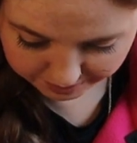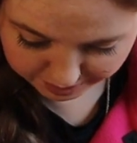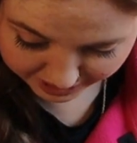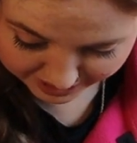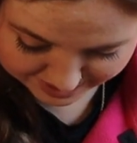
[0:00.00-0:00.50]

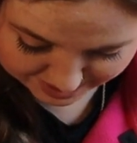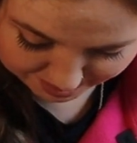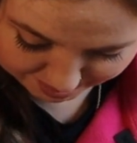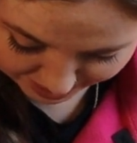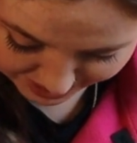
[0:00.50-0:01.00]

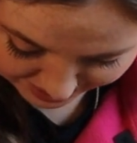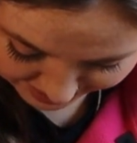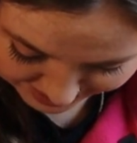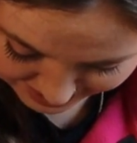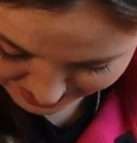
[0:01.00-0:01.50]
plants might
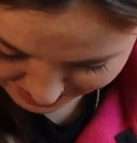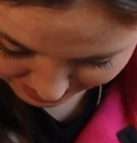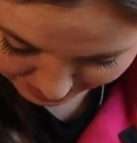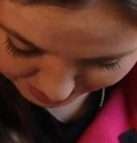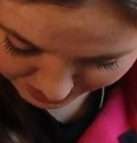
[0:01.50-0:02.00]
not
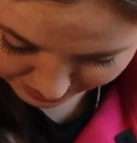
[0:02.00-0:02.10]
necessarily be